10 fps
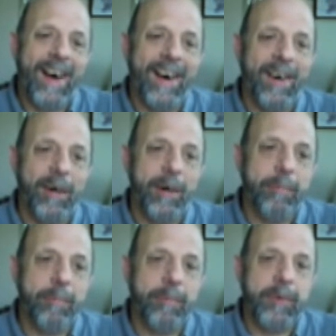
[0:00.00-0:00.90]

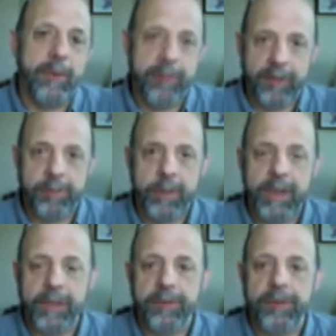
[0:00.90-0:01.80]
your
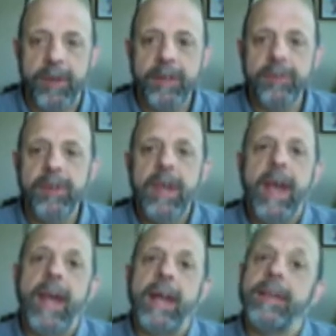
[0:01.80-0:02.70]
Facebook Insights.
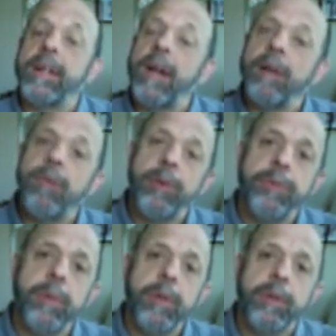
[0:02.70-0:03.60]
And then I've
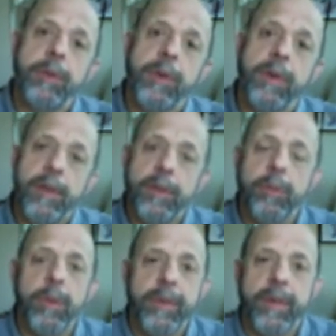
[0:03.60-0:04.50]
also included
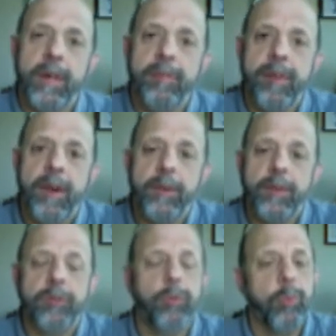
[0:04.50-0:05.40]
another one that I
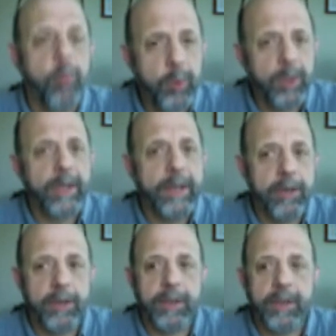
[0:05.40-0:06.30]
found that's really
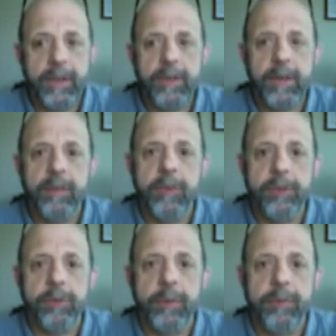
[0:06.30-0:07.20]
good. You need to give
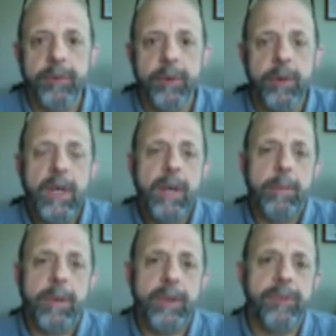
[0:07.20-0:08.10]
this a review,
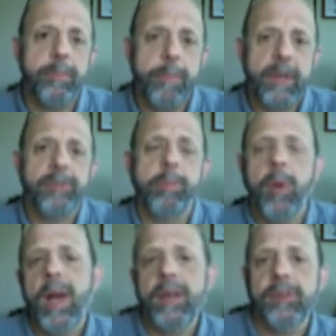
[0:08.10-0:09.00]
but it's best
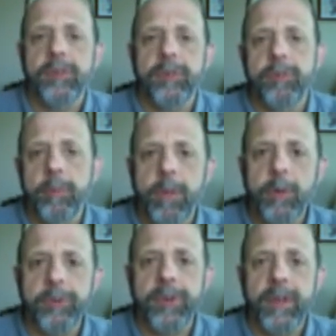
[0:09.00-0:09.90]
practices for
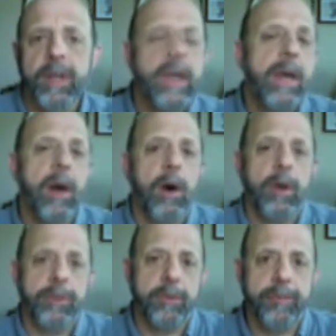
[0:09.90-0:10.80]
posting
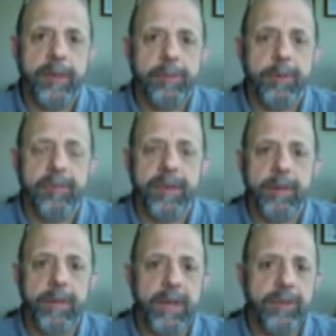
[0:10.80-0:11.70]
on your Facebook
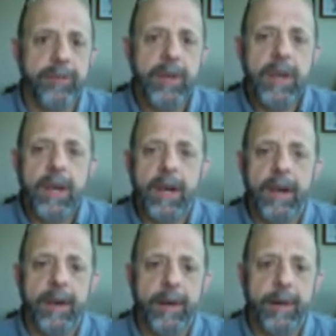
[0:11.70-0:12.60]
fan page.
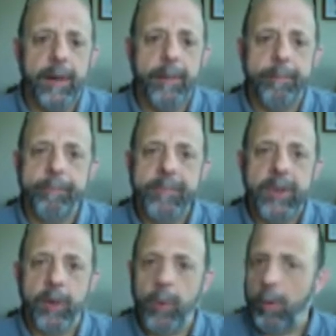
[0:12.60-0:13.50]

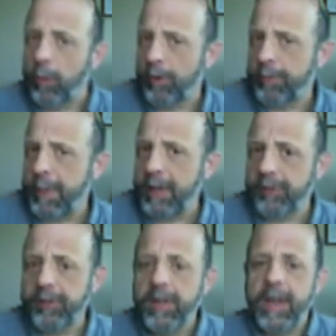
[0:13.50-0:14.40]
You know, what works
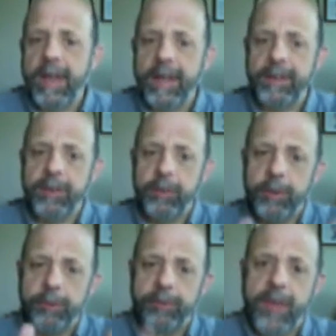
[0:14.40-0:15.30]
best, and you
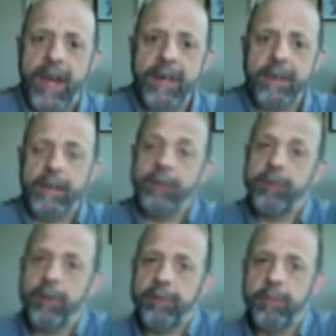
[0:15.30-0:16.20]
use that in
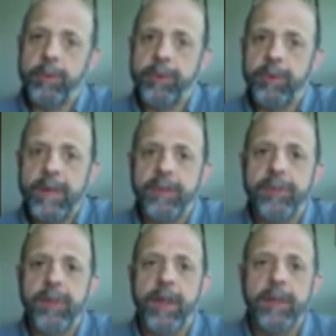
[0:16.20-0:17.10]
conjunction with your
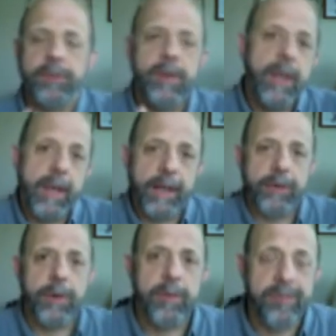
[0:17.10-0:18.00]
insights,
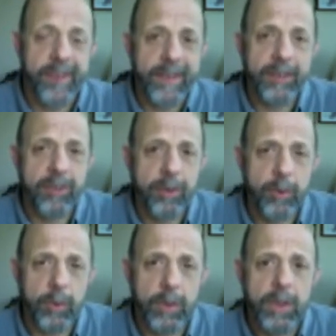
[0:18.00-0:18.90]
and you can
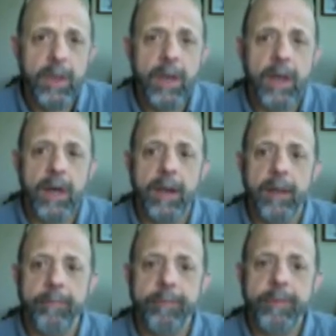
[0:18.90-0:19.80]
fine-tune
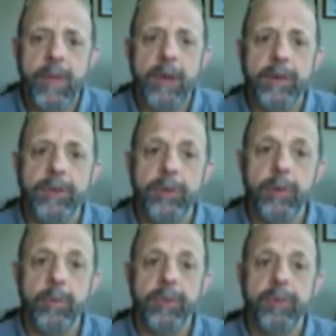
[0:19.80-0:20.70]
how you're
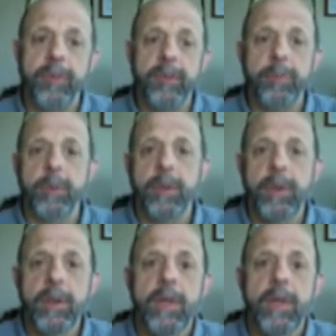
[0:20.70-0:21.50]
doing with your Facebook